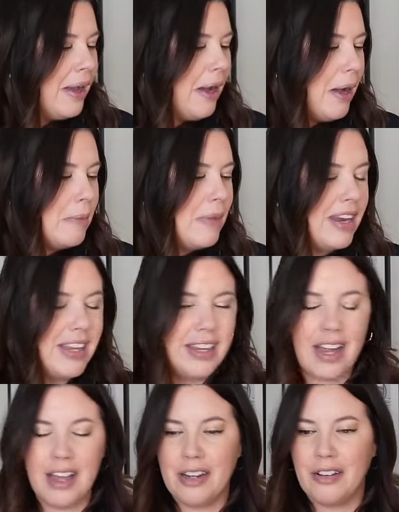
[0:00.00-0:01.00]
Um, any
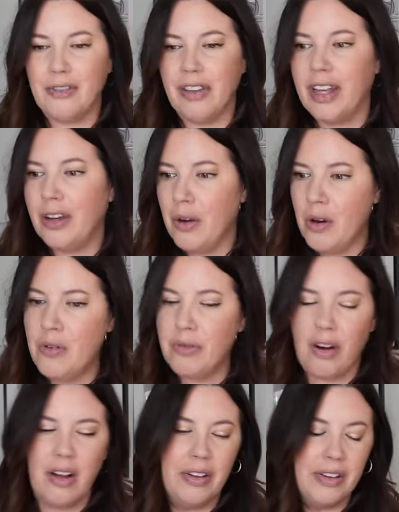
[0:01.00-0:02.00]
kind of like
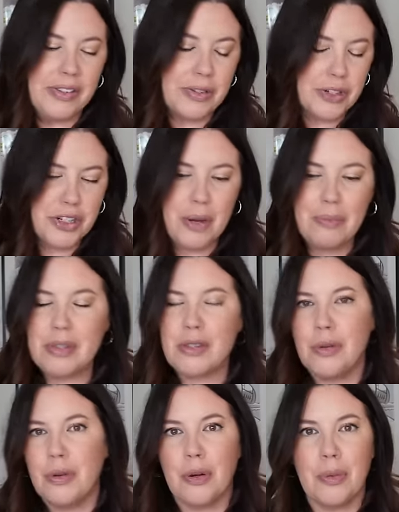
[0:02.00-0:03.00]
overalls or
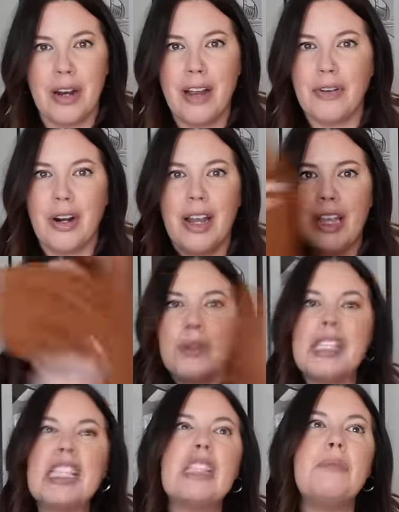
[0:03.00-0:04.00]
jumpsuit or whatever, you know,
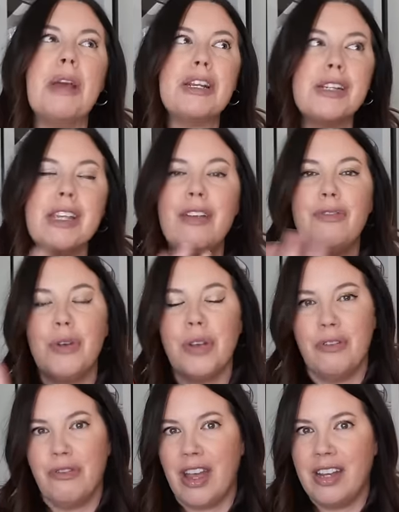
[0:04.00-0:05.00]
especially if you
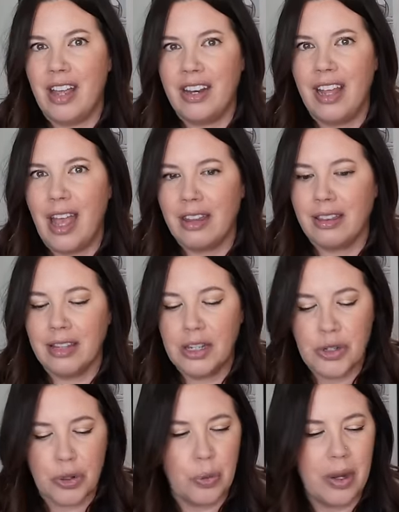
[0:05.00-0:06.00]
can find any
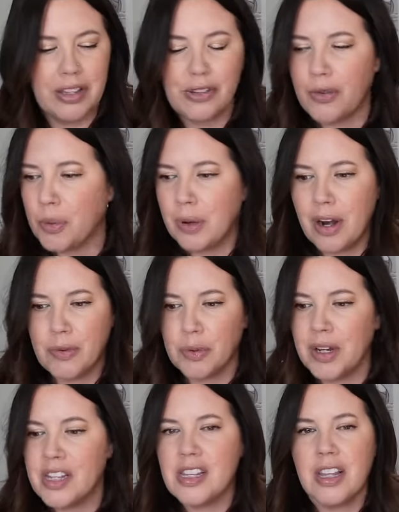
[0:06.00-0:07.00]
athleisure ones, for whatever
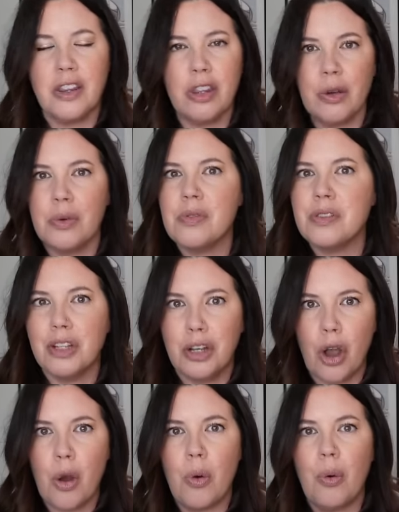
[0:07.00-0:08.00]
reason, those
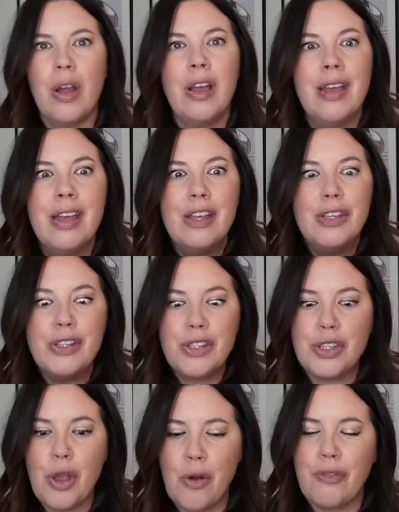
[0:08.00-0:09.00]
go
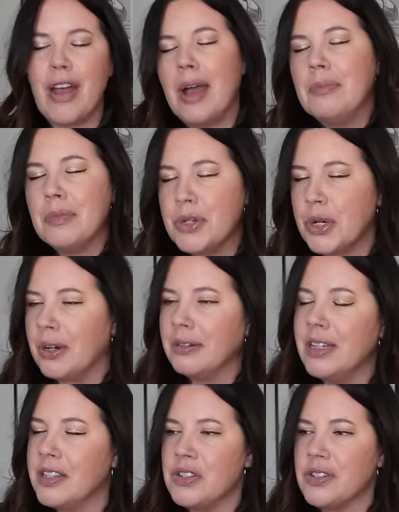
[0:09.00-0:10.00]
so fast. I'm sure
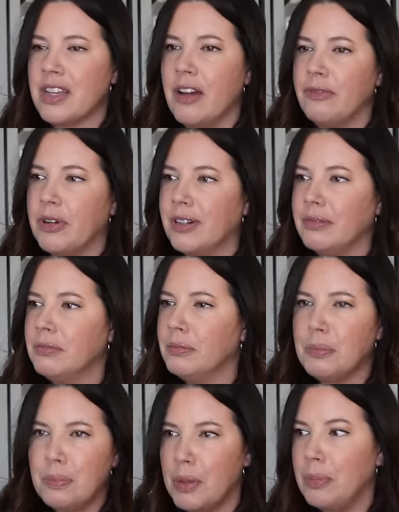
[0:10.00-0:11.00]
it's just comfort.
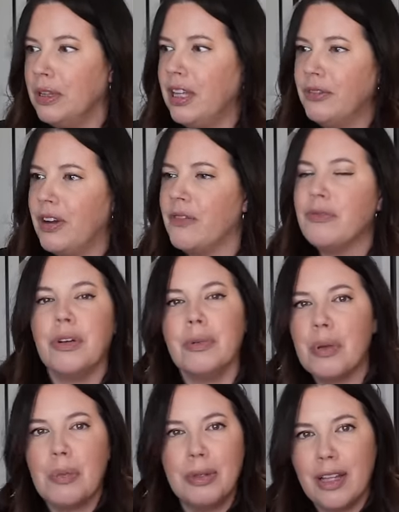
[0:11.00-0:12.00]
People love
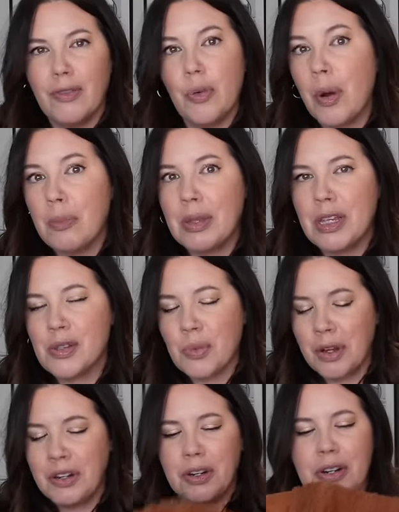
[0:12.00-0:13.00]
comfort. People love a one-piece
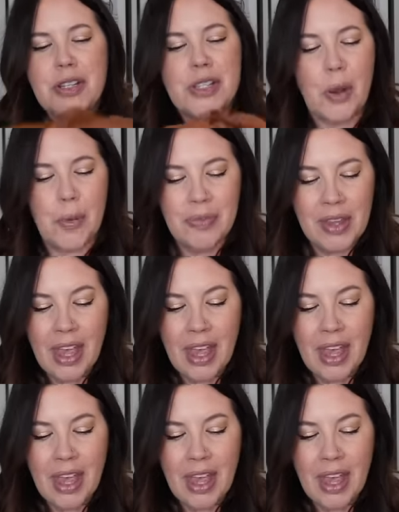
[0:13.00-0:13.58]
wonder. So